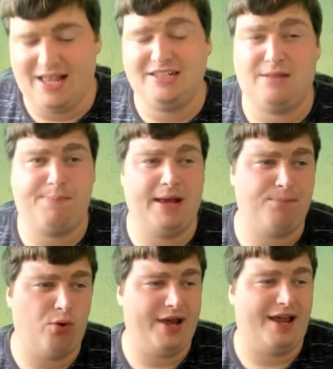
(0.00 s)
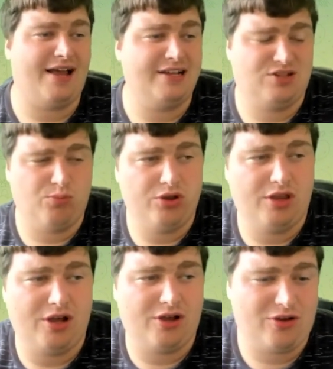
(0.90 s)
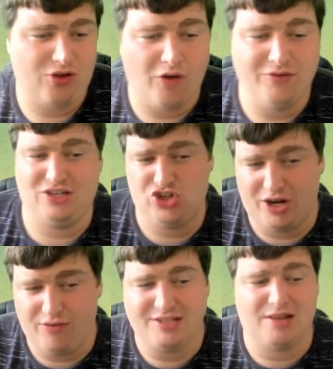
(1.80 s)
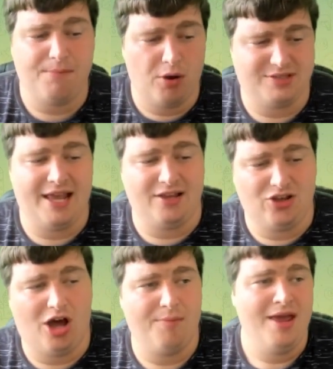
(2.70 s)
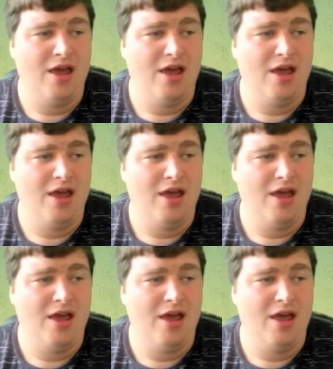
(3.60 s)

That is the big boy. And that is the one that obviously generates the most income